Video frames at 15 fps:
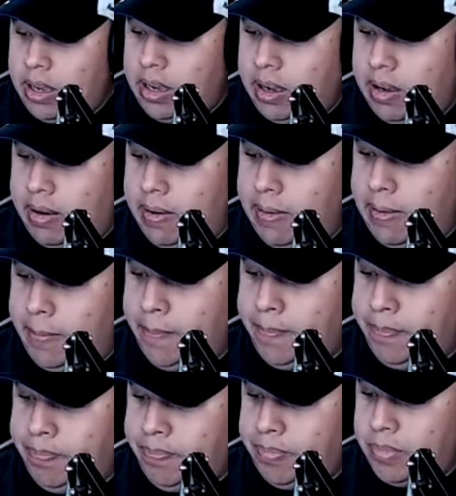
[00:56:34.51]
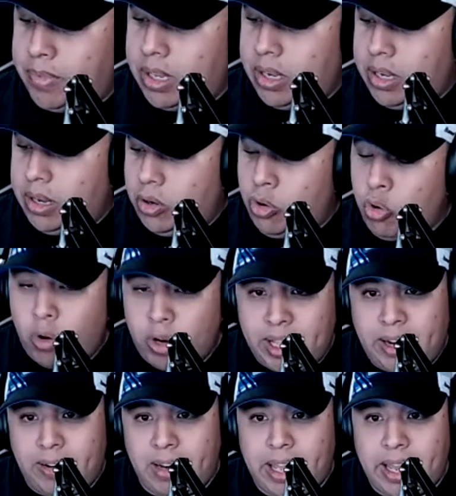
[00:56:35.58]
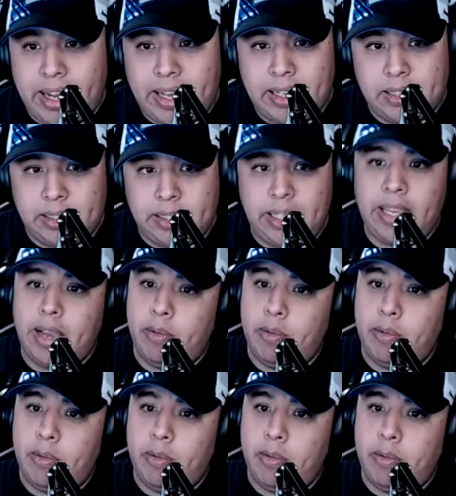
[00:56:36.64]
North Carolina SC,